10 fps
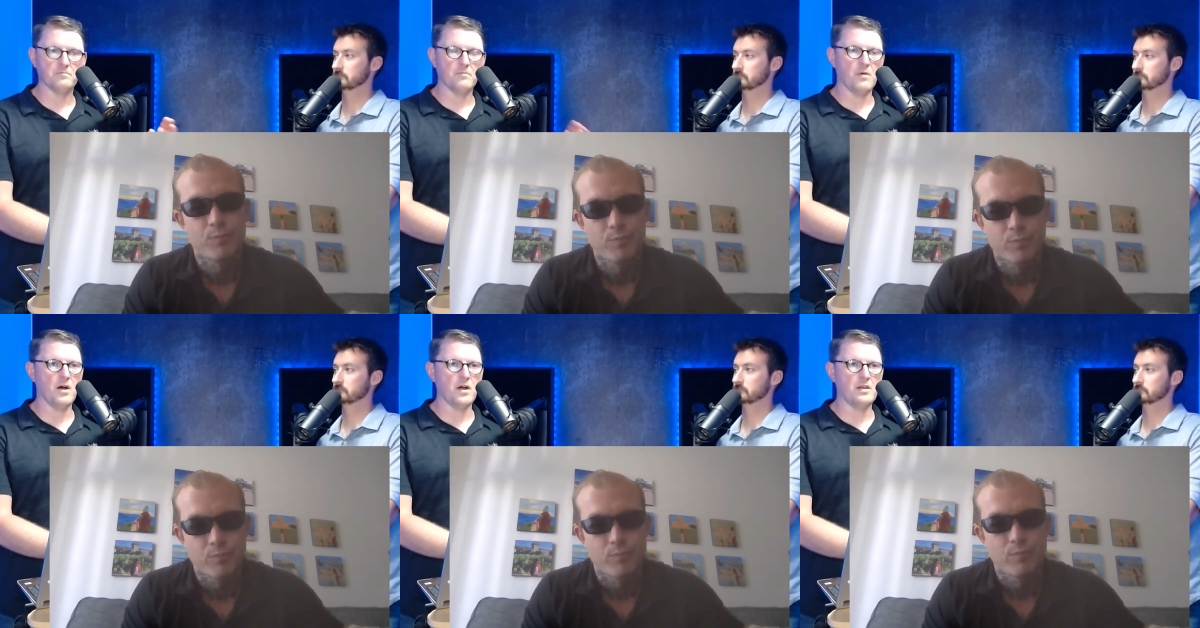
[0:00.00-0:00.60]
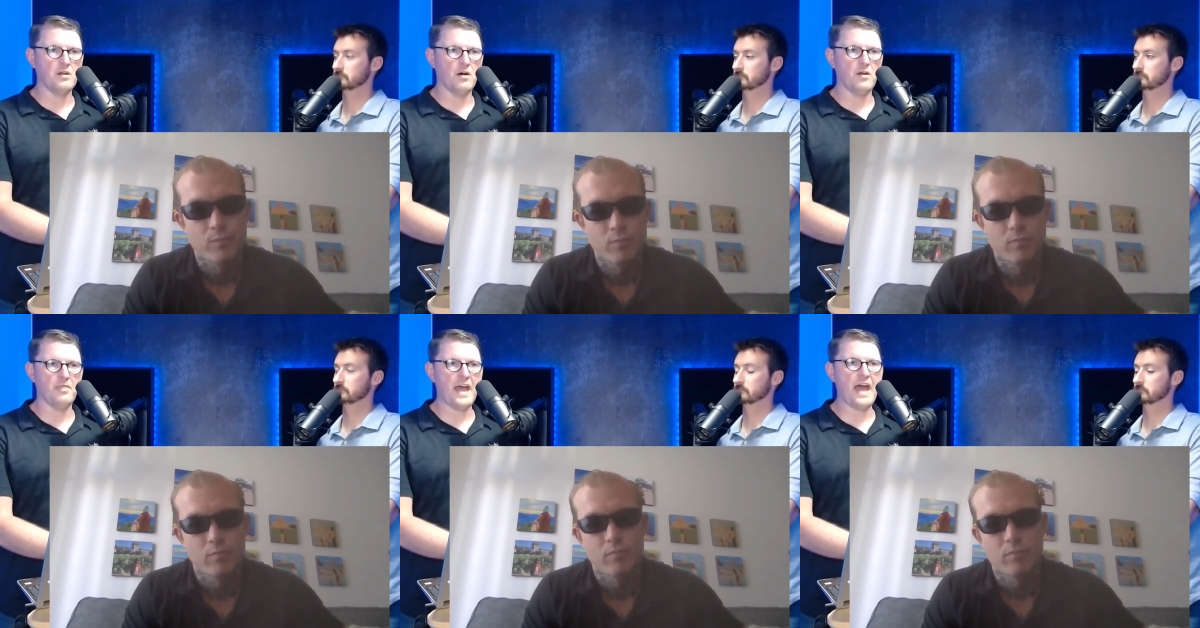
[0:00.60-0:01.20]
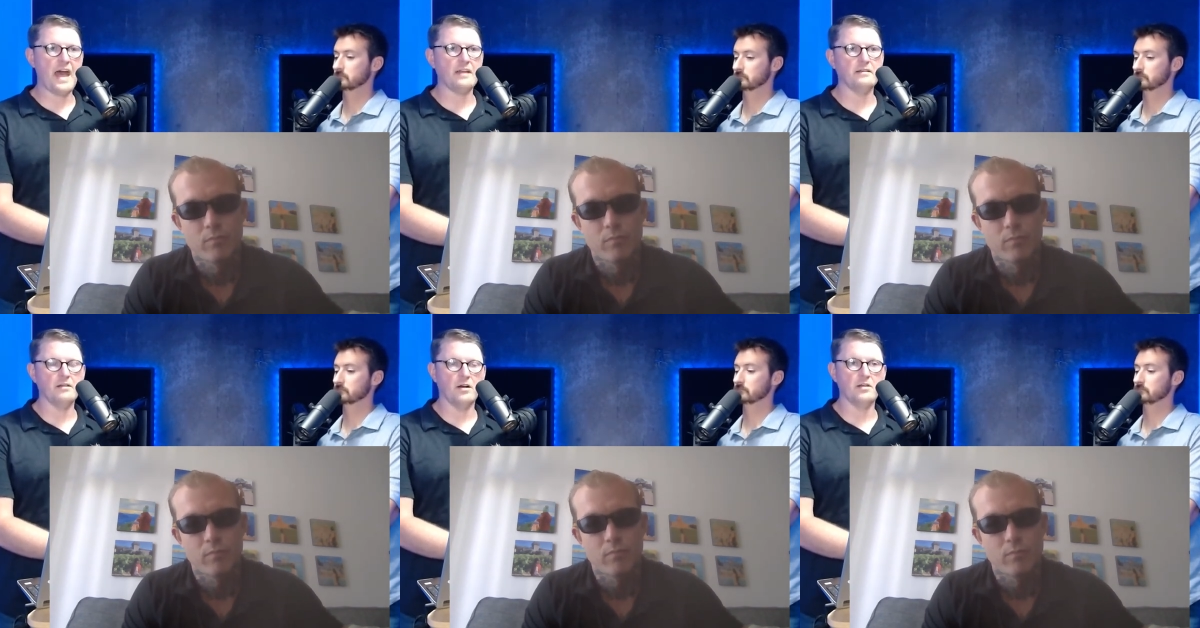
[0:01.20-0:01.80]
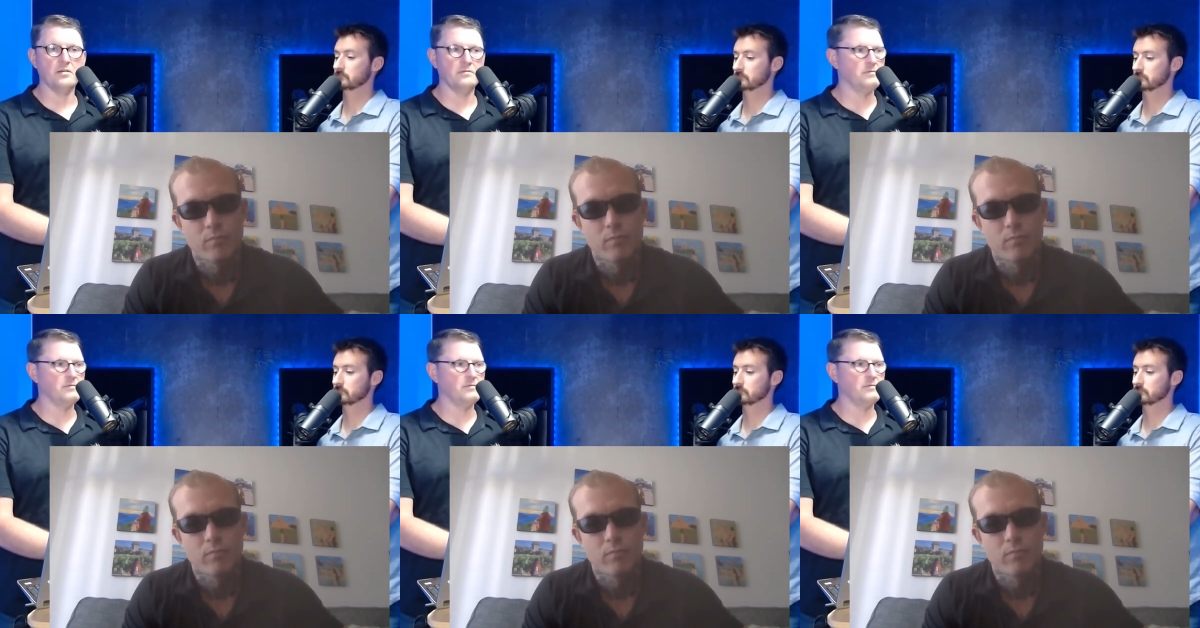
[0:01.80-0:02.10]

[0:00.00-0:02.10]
Speaker 1: on on that on